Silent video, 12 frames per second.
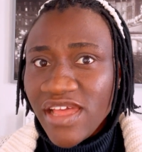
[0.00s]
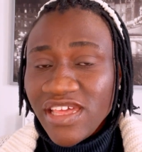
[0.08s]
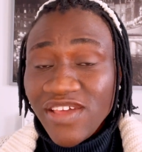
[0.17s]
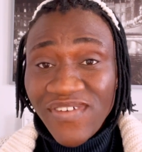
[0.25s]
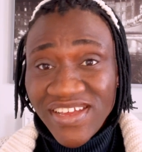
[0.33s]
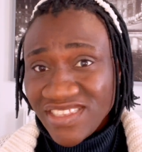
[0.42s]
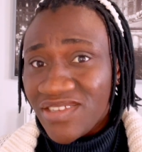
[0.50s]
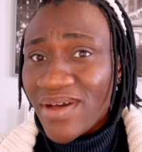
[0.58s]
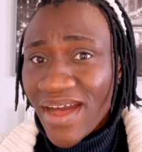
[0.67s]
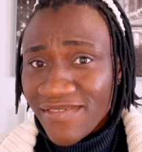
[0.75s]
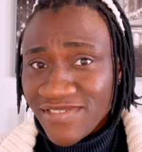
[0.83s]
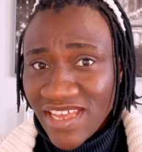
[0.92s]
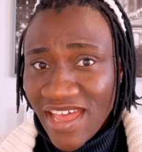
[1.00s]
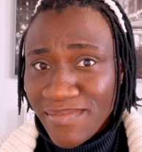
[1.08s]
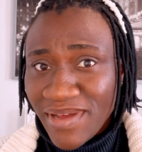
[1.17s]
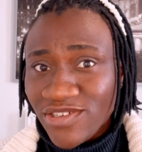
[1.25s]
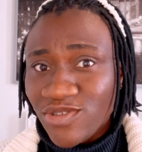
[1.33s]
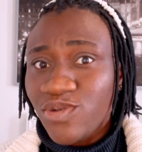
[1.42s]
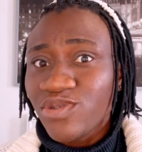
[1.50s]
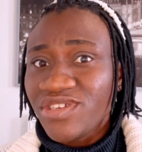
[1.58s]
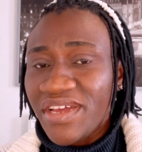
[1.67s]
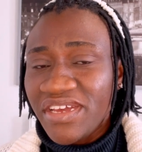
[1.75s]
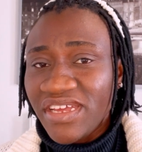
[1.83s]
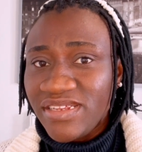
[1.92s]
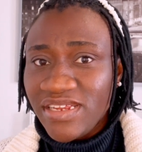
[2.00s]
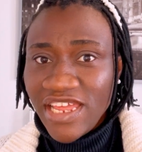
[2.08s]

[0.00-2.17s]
if i still have time i should go check it